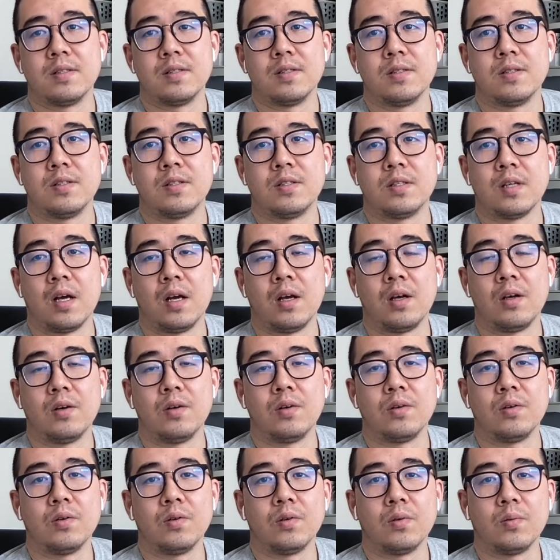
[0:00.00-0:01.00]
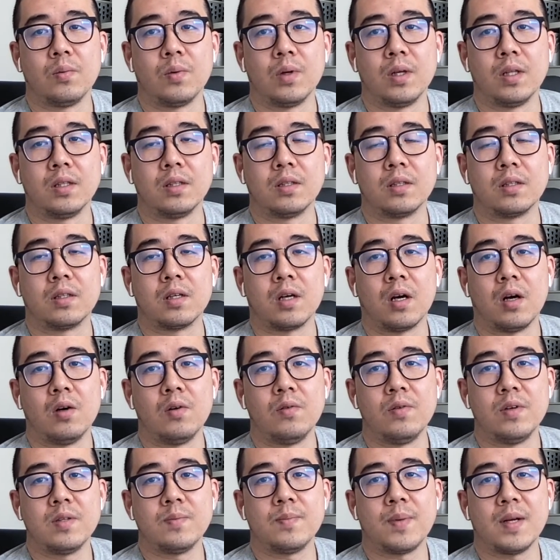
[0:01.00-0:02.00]
So when
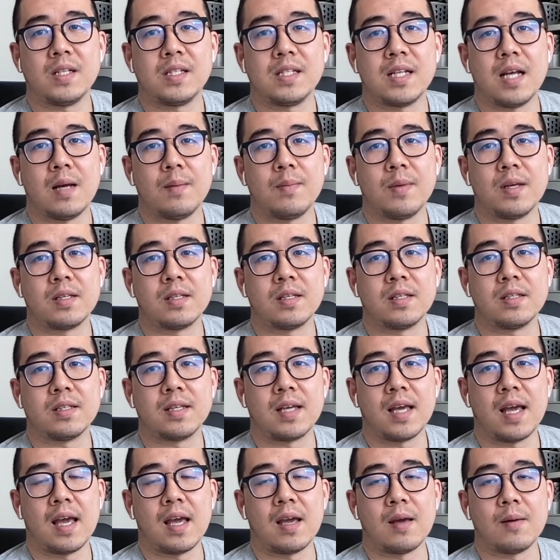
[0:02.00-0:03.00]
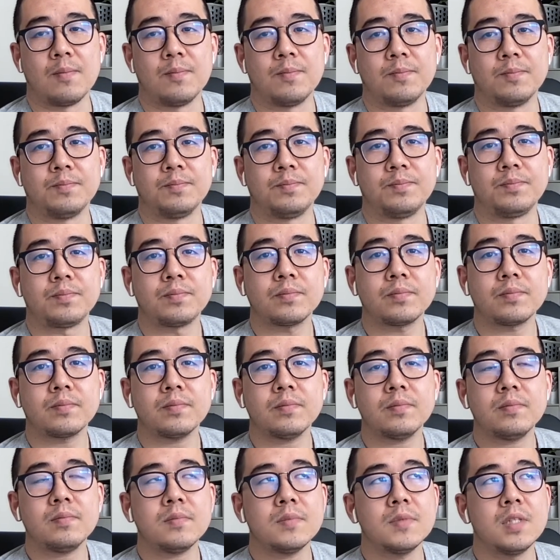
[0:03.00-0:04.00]
COVID pandemic came
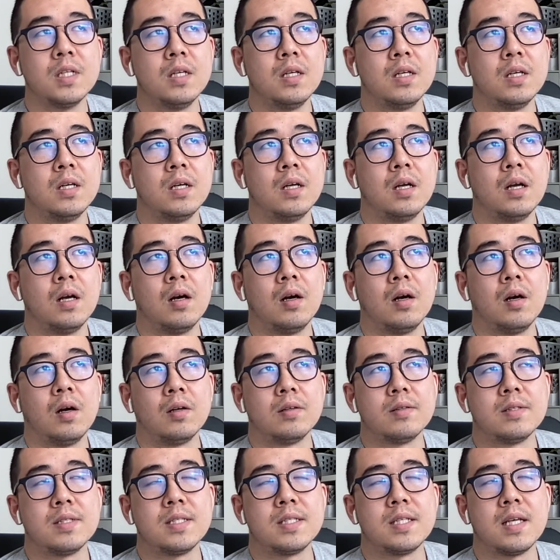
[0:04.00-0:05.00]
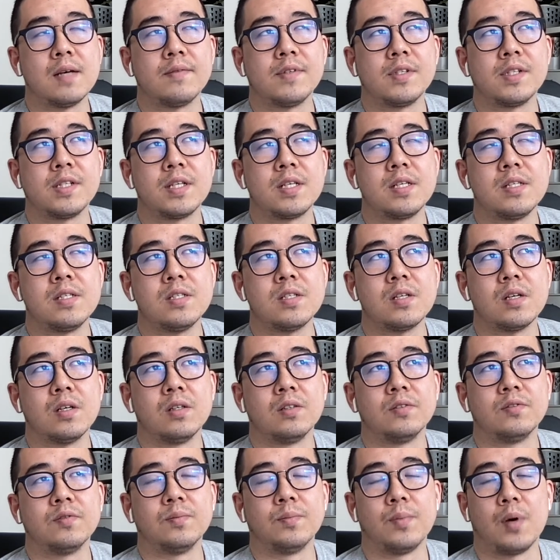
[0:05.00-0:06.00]
on 17th
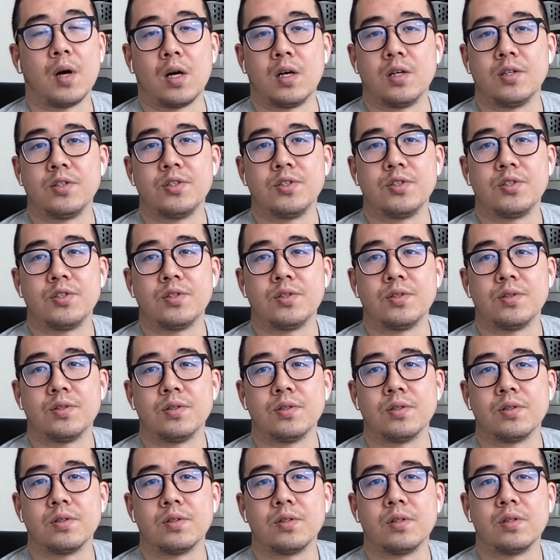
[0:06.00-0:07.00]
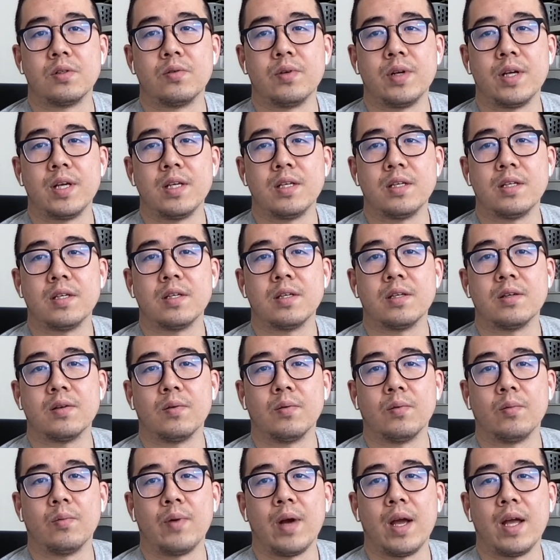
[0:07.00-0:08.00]
of March, Greece
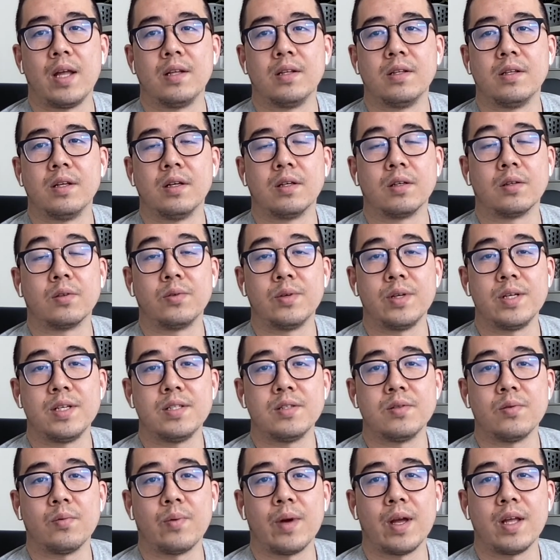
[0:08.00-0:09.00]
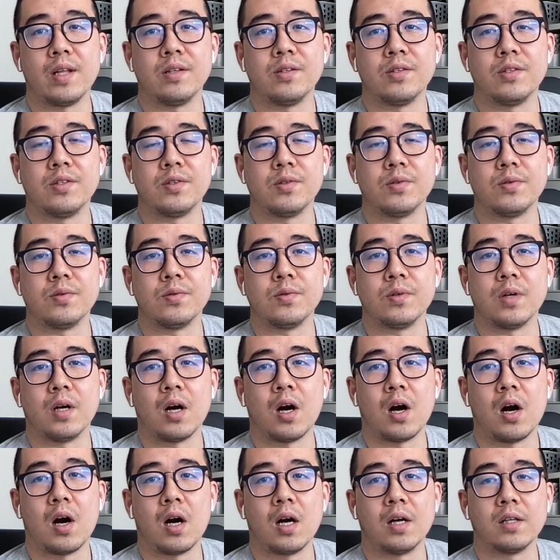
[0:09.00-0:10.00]
went to a
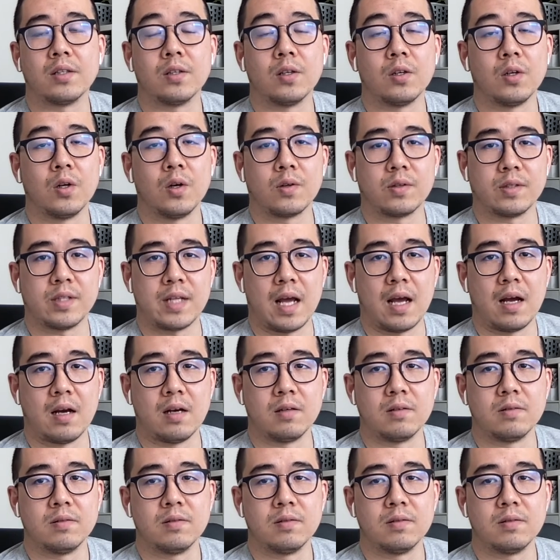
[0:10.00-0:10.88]
hard lockdown.